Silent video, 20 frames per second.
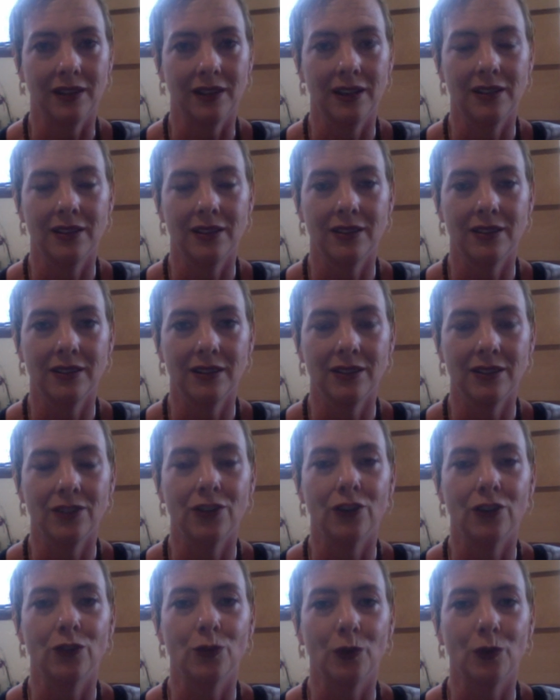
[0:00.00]
It doesn't
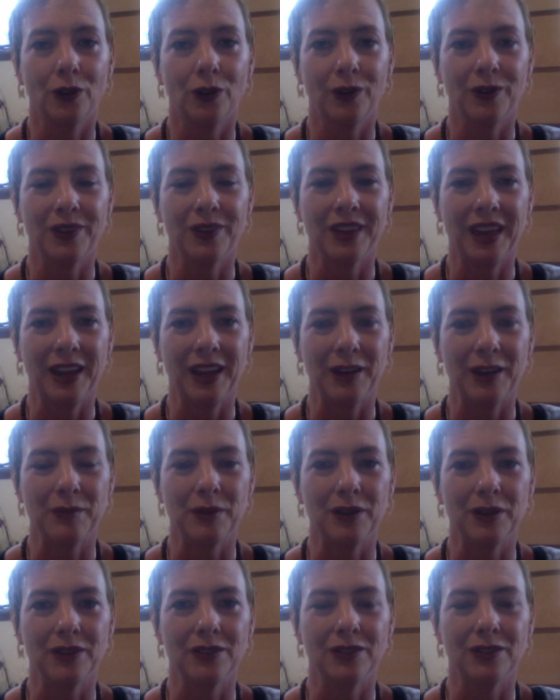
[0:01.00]
just work with
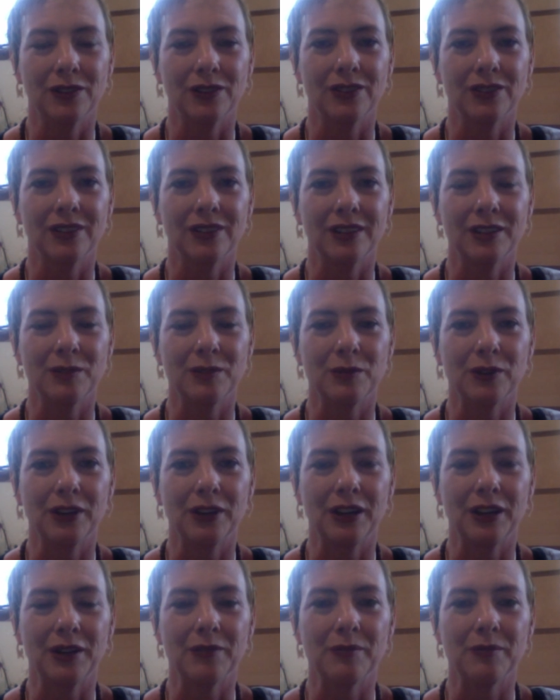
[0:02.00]
cannabis or Santa
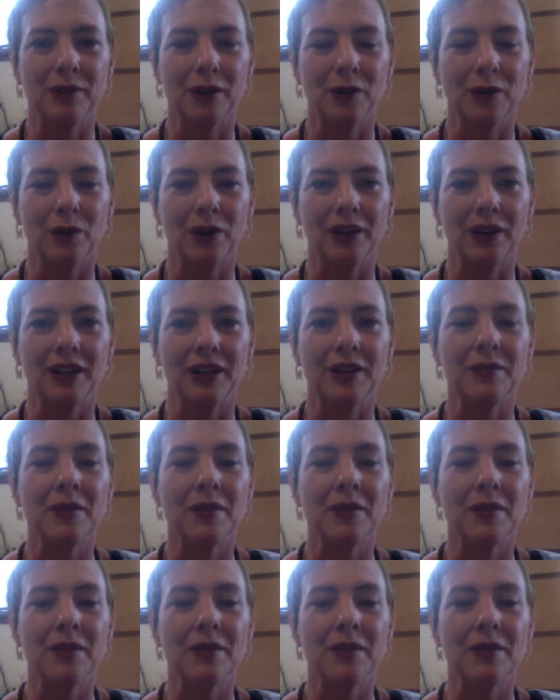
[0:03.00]
Maria marijuana,